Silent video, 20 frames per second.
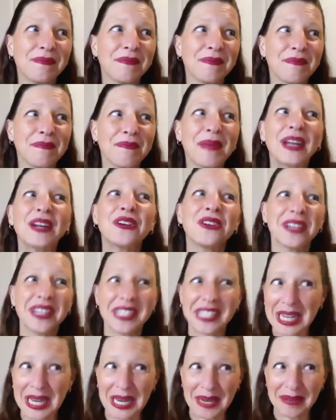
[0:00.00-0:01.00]
medical
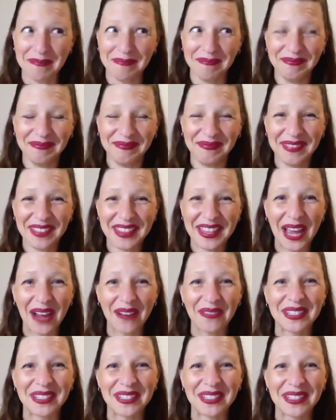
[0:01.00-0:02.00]
team that
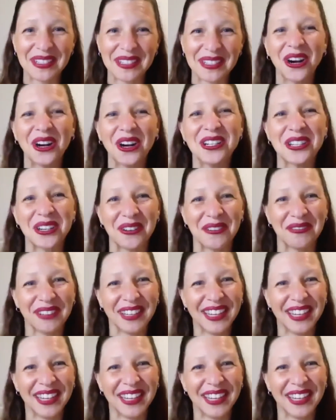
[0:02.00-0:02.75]
was in charge of